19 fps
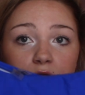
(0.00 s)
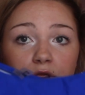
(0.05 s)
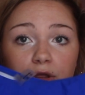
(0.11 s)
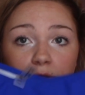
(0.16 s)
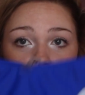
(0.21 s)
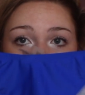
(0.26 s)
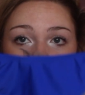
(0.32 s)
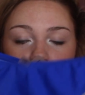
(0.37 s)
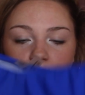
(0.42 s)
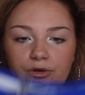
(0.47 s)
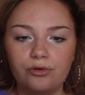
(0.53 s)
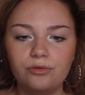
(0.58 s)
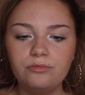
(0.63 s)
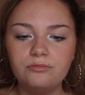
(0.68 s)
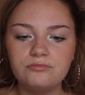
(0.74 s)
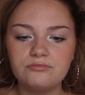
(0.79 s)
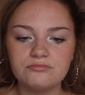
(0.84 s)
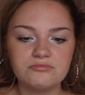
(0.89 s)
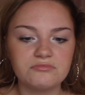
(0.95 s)
the
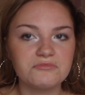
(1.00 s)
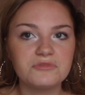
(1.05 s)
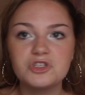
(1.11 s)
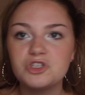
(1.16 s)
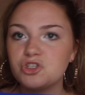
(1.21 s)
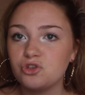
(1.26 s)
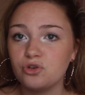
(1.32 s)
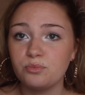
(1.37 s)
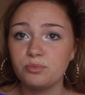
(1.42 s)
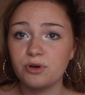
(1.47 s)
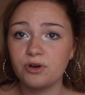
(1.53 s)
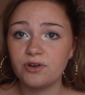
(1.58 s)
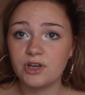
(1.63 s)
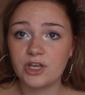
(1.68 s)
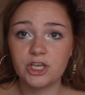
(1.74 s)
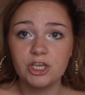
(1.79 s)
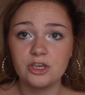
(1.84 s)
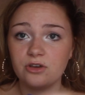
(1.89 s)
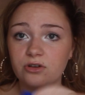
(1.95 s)
blue super
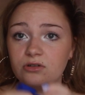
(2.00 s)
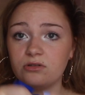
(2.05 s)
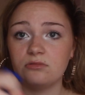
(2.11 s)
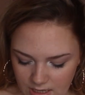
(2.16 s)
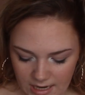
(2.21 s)
cute.